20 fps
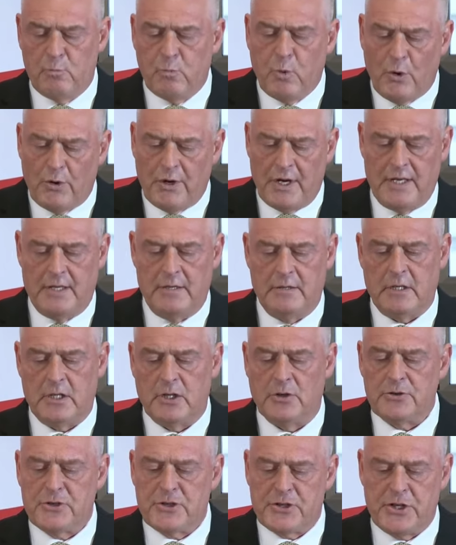worried,
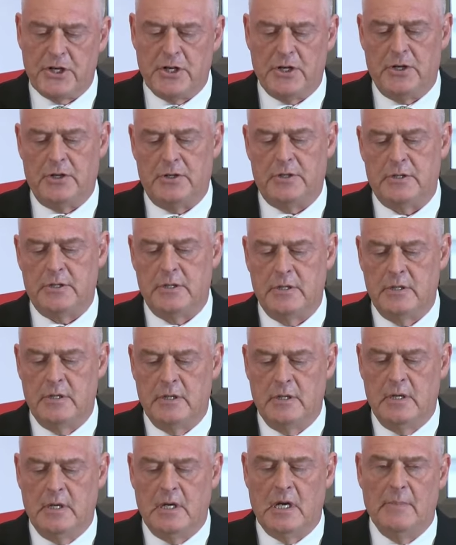concerned
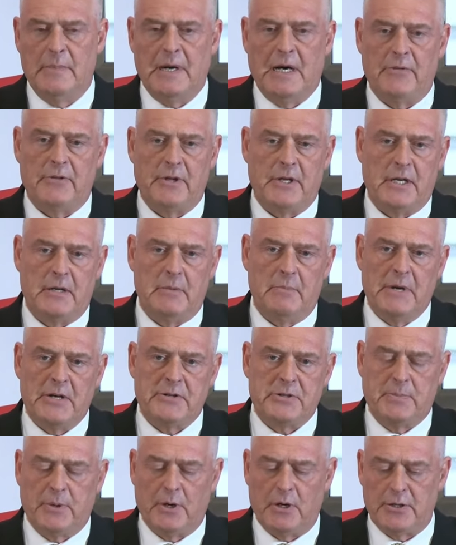about the
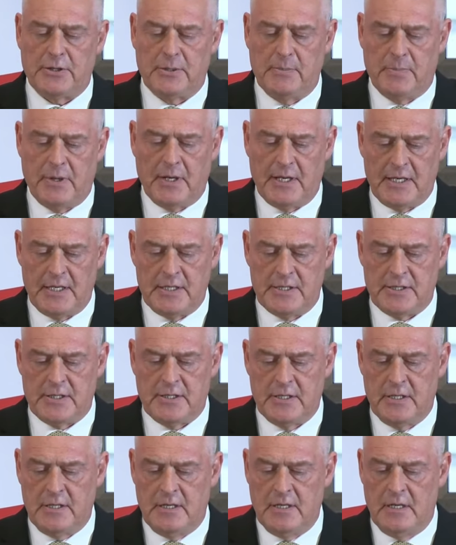Metropolitan
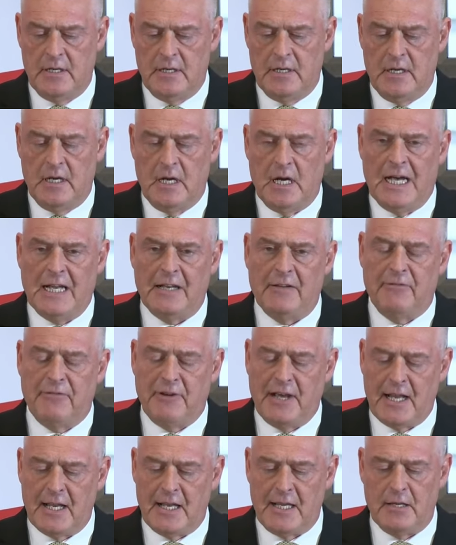Police and a
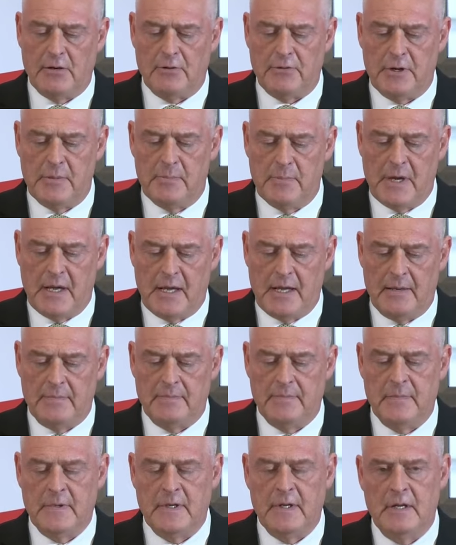failing London mayor,